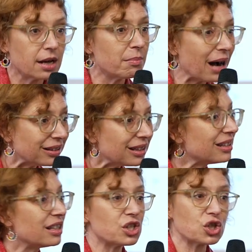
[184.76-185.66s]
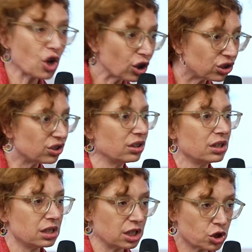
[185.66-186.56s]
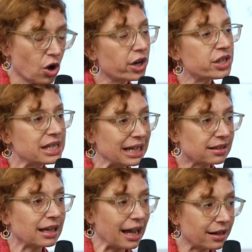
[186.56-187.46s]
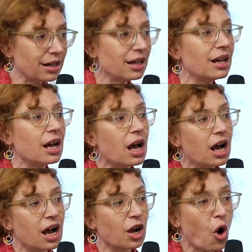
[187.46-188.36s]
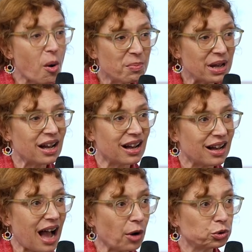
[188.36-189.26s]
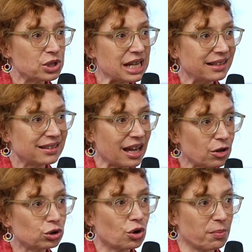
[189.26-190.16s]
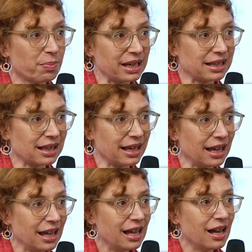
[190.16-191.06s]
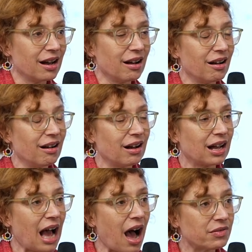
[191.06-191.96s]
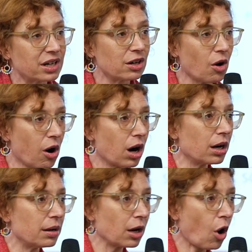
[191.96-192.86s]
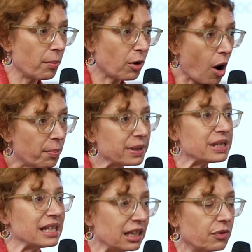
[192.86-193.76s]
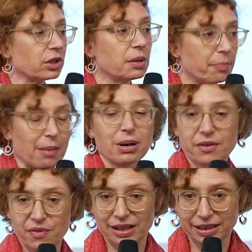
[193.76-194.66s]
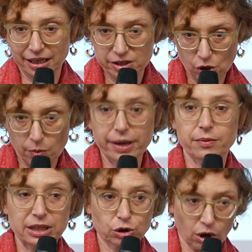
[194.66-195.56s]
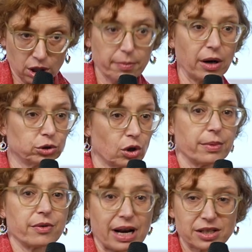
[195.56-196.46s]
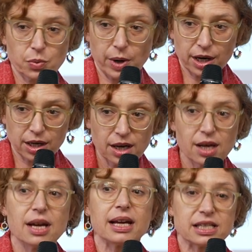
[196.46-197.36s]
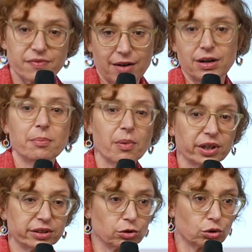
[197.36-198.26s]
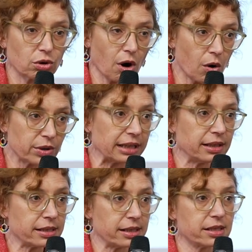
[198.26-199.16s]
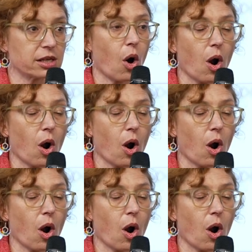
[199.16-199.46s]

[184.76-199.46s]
but it is not the source that can uh, uh, how to say it cannot completely uh, cover or co compensate for the public funding. So when we talk about human rights work, it's very important to know that this is